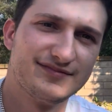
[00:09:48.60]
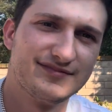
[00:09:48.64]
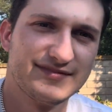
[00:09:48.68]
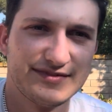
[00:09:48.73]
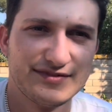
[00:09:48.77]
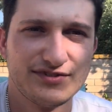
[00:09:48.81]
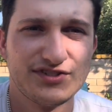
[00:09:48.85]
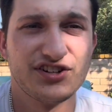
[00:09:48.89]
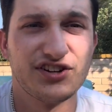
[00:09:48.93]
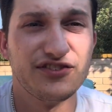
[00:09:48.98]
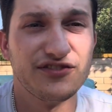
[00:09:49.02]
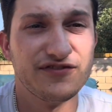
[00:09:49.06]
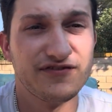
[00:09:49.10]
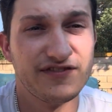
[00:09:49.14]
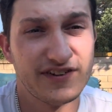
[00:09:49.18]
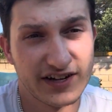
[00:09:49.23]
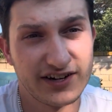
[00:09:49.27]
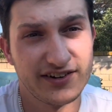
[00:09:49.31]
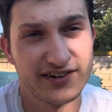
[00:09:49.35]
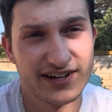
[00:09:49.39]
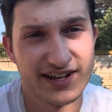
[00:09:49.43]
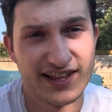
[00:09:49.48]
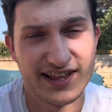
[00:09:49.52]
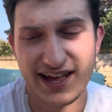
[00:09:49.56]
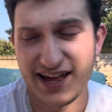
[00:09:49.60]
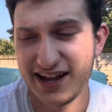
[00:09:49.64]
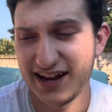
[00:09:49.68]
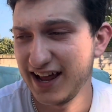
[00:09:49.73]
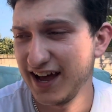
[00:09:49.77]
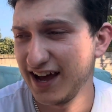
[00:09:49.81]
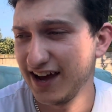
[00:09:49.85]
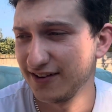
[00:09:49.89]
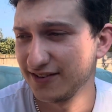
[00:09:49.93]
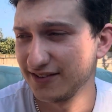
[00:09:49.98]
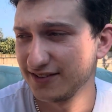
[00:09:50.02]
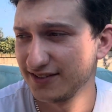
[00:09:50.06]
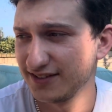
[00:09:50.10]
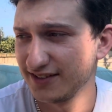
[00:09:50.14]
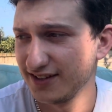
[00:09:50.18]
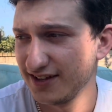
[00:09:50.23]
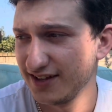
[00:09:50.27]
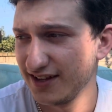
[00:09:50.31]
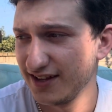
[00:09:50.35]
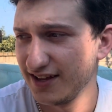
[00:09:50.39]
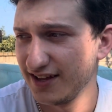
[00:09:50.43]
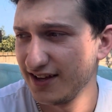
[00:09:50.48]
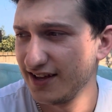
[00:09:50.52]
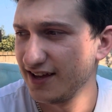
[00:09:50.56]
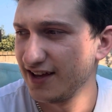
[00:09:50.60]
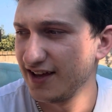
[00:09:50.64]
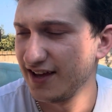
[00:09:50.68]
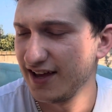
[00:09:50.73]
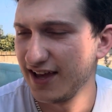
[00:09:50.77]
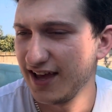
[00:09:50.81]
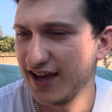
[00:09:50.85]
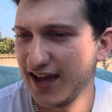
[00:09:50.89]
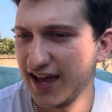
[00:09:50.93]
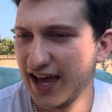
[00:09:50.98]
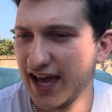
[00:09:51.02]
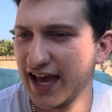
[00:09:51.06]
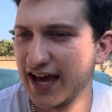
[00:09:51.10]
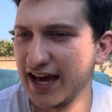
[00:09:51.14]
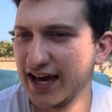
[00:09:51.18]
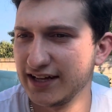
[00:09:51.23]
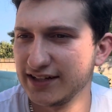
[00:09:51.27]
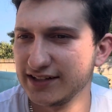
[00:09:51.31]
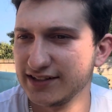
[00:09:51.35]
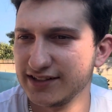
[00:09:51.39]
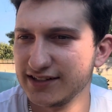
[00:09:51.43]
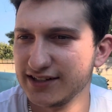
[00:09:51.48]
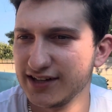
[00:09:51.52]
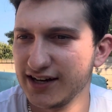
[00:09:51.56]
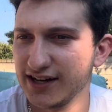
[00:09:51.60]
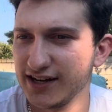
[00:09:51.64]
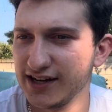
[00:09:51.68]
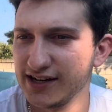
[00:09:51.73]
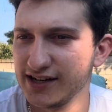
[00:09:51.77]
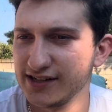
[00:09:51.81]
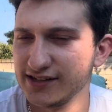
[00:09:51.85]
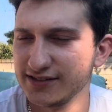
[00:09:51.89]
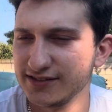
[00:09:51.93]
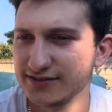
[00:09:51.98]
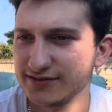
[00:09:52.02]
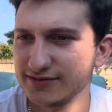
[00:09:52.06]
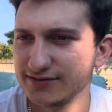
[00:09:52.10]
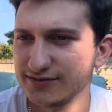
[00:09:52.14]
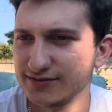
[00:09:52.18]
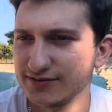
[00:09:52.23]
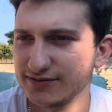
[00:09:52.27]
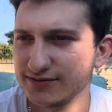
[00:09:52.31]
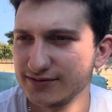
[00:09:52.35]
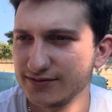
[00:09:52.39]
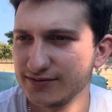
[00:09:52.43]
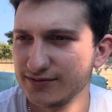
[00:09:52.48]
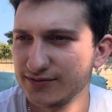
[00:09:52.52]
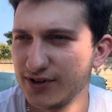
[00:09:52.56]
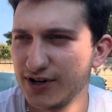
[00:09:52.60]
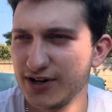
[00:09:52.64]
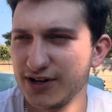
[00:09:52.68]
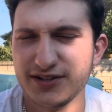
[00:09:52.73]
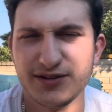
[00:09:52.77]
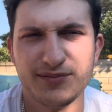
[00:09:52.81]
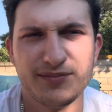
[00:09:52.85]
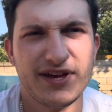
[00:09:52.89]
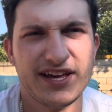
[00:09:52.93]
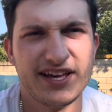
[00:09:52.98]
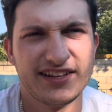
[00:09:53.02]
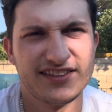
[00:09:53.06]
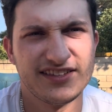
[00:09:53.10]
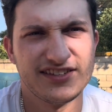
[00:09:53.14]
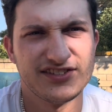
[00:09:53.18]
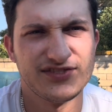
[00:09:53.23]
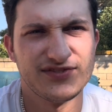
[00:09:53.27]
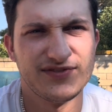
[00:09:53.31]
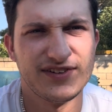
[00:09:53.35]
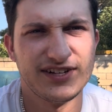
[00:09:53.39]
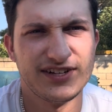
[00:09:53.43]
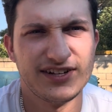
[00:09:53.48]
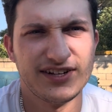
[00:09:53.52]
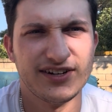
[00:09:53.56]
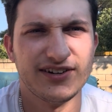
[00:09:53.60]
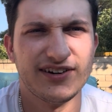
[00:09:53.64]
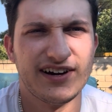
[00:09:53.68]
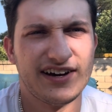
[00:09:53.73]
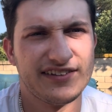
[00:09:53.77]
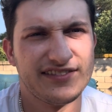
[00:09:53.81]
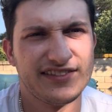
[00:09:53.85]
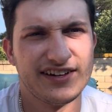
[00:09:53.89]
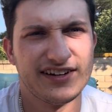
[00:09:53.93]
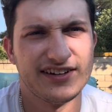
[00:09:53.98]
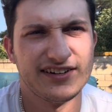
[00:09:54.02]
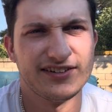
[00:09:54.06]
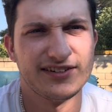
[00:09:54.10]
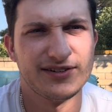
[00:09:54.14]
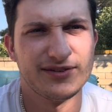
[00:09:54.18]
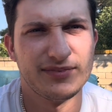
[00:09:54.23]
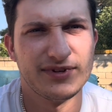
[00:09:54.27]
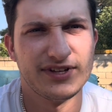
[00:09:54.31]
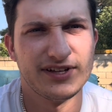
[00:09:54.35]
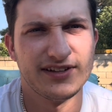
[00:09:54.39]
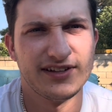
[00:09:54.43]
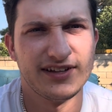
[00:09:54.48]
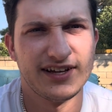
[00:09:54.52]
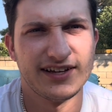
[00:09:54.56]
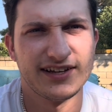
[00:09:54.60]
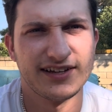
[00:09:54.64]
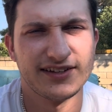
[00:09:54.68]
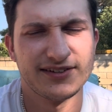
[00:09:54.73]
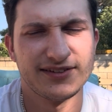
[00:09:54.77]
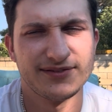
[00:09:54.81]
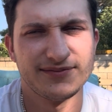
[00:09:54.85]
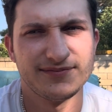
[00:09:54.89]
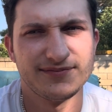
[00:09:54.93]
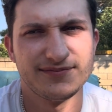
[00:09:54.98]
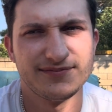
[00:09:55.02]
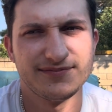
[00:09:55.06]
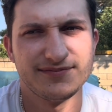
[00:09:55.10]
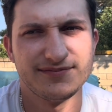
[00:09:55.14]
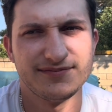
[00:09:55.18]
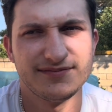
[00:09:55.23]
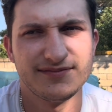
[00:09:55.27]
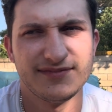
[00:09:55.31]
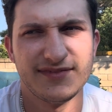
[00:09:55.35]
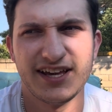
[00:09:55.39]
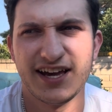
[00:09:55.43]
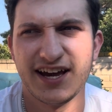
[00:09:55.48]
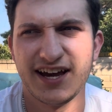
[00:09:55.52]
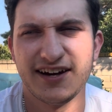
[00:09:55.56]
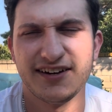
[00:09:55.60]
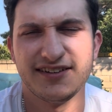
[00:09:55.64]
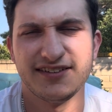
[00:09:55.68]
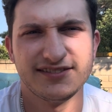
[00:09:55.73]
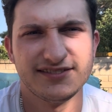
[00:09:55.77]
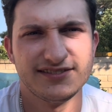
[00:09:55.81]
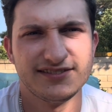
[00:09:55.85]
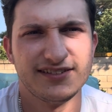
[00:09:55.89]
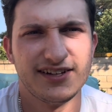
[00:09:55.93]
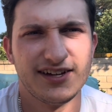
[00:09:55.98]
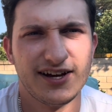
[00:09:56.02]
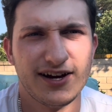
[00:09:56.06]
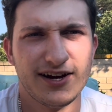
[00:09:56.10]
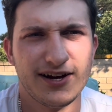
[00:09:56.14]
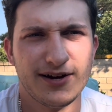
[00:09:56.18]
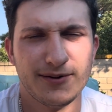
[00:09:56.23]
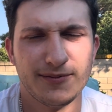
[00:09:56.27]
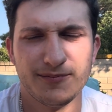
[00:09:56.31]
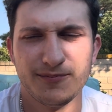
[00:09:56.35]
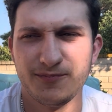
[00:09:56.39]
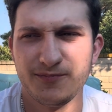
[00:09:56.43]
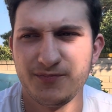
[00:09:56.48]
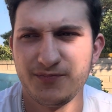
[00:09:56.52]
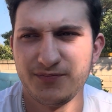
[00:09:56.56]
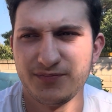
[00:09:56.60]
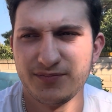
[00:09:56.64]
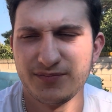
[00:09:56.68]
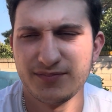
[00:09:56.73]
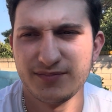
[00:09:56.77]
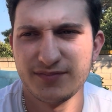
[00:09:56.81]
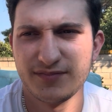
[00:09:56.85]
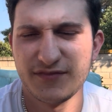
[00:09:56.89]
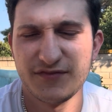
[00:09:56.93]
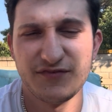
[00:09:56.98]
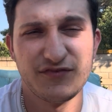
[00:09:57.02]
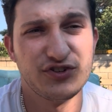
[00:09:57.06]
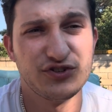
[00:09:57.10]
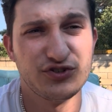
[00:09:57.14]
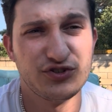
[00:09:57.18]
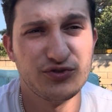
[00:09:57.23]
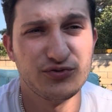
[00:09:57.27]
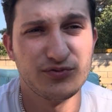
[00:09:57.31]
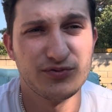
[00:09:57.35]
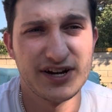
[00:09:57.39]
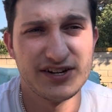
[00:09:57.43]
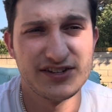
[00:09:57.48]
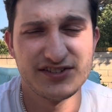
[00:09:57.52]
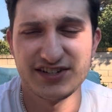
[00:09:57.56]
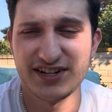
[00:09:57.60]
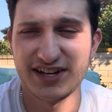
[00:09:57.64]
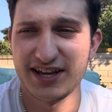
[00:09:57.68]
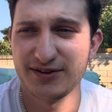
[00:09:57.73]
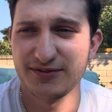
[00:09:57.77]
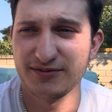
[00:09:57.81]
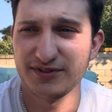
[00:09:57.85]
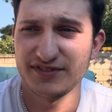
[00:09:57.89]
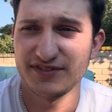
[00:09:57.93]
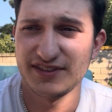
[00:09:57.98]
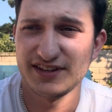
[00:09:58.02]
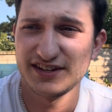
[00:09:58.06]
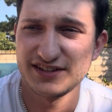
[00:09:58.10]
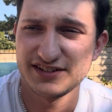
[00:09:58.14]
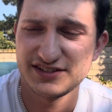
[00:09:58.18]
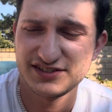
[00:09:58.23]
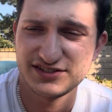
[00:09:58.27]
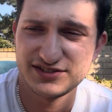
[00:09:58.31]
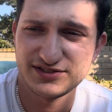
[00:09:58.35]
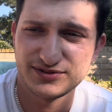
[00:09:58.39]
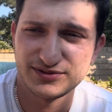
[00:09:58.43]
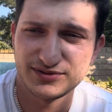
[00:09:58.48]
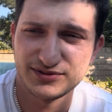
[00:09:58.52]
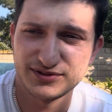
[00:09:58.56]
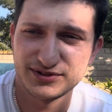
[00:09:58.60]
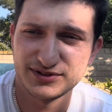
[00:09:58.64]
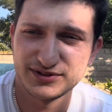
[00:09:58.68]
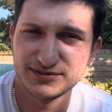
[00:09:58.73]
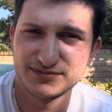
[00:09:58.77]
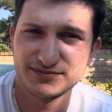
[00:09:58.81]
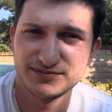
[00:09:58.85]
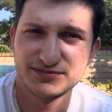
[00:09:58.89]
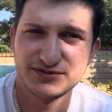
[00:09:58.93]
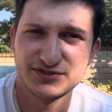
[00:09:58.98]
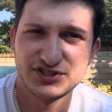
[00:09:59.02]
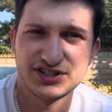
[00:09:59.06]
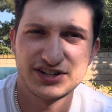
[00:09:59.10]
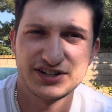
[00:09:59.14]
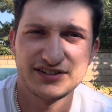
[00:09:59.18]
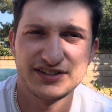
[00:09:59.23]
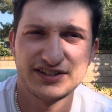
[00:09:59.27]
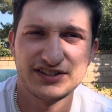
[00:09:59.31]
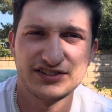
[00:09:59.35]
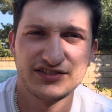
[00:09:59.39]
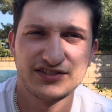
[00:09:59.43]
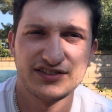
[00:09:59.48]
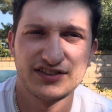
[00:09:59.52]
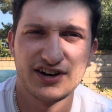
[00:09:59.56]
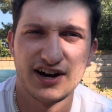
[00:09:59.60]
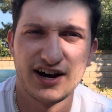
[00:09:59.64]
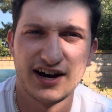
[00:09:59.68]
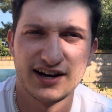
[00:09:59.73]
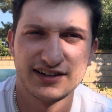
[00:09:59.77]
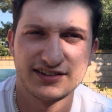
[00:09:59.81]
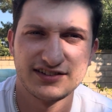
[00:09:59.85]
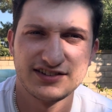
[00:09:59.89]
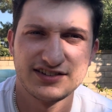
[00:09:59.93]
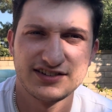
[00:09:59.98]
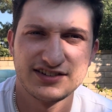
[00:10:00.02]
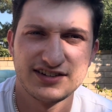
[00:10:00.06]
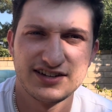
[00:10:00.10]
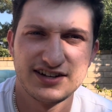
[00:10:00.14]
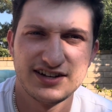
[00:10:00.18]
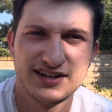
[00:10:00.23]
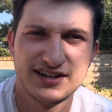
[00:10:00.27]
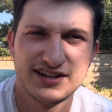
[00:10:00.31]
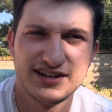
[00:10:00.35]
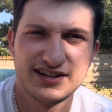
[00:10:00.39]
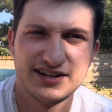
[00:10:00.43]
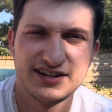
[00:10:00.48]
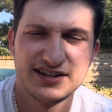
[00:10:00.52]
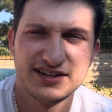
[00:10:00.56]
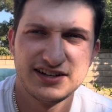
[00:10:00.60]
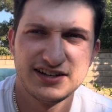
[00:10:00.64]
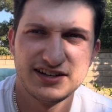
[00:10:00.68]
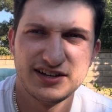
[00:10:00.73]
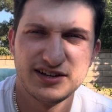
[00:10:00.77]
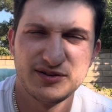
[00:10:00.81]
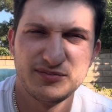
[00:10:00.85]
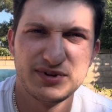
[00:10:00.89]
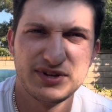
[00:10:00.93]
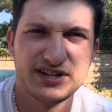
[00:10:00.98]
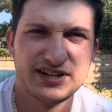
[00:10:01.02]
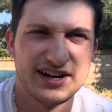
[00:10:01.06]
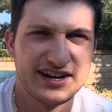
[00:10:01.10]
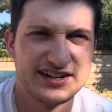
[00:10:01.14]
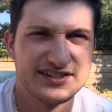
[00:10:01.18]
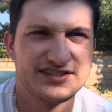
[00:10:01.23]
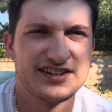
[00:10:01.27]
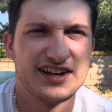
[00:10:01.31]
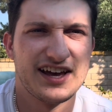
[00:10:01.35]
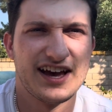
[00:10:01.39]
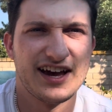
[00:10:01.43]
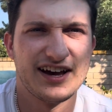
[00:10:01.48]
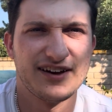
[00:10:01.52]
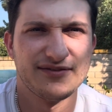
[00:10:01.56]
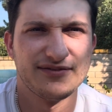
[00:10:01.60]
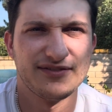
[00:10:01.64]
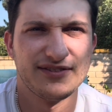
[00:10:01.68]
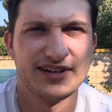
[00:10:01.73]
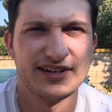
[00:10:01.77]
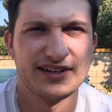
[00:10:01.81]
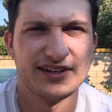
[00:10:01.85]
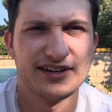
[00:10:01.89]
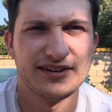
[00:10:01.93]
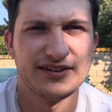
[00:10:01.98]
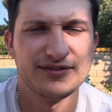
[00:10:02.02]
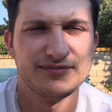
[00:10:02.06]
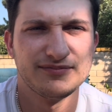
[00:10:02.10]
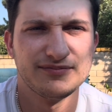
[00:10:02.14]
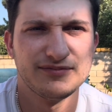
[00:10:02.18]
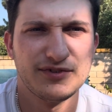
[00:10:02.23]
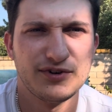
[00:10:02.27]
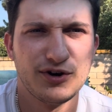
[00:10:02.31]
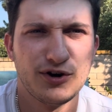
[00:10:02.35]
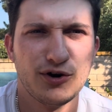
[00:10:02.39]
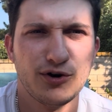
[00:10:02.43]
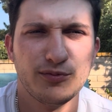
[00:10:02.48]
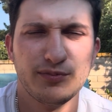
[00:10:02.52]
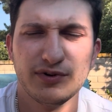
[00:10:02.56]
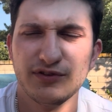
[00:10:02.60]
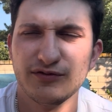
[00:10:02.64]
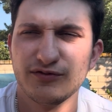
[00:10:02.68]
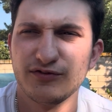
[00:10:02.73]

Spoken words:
Still figuring that out. And wanted to make this video out there to be like, yeah, if you do resonate with this or share these thoughts, it'd be nice to have like a open